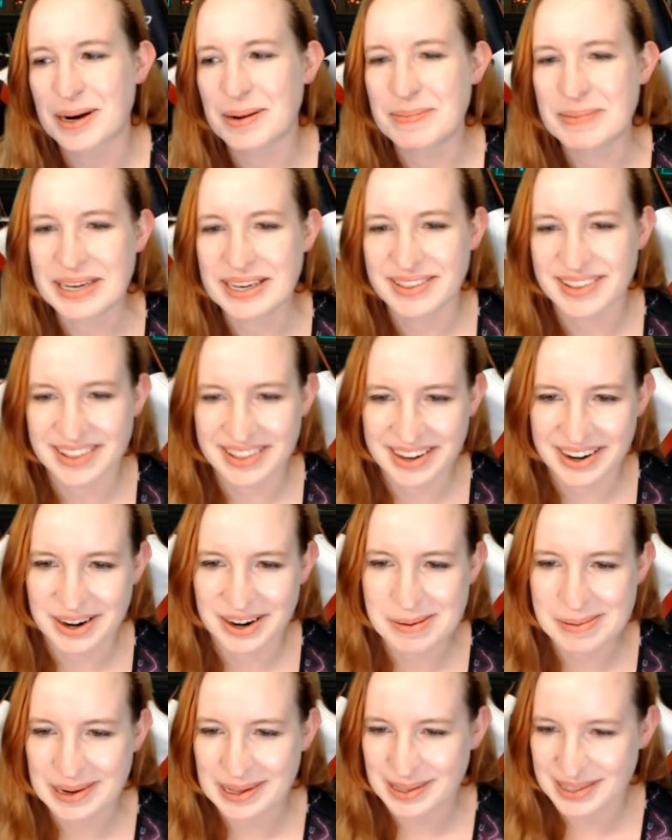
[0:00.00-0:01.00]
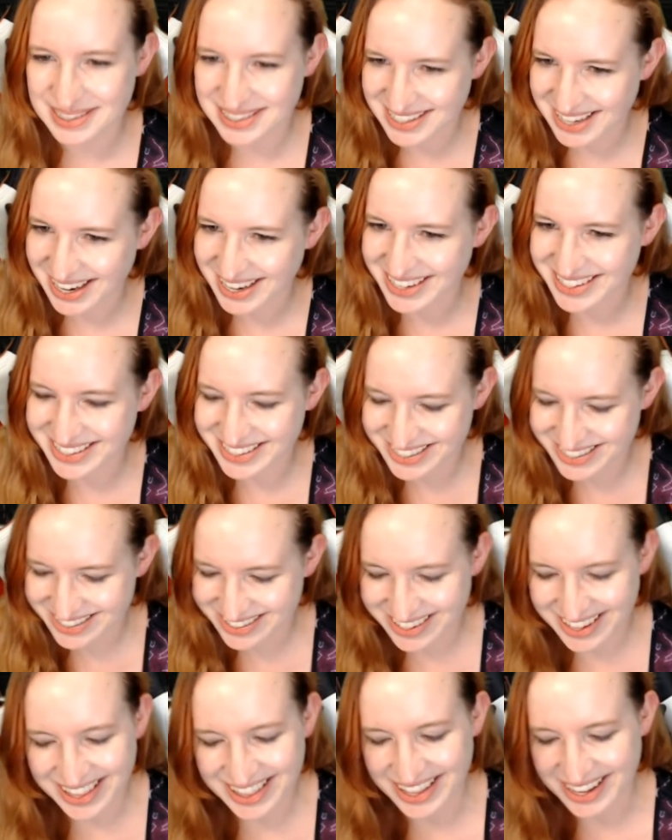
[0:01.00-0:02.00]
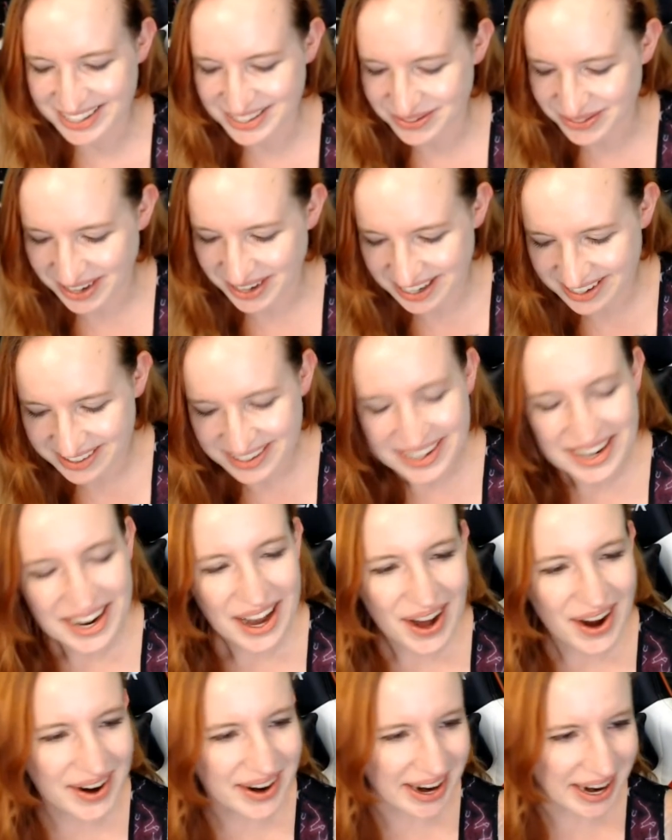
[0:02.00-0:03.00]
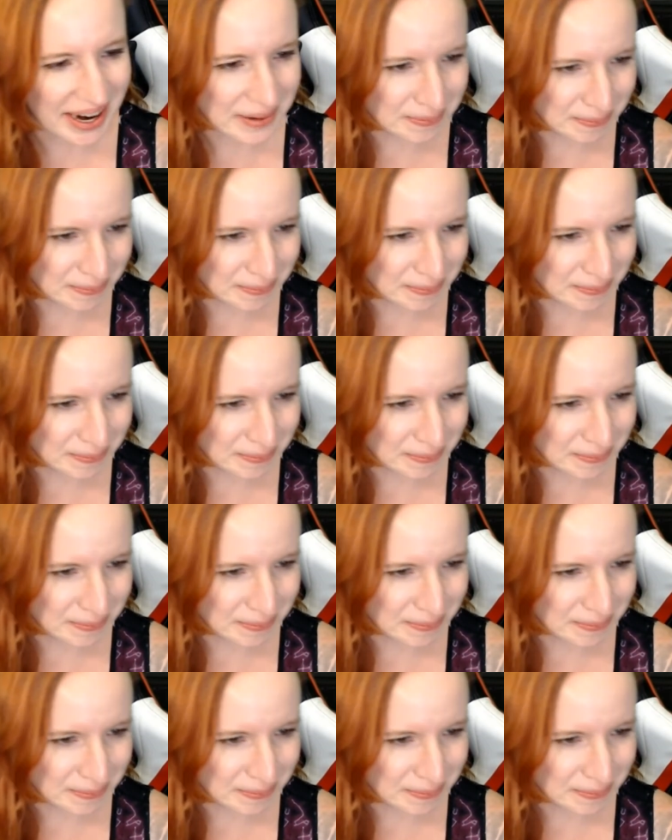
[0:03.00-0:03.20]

than they are about the science, and that's fine. All right.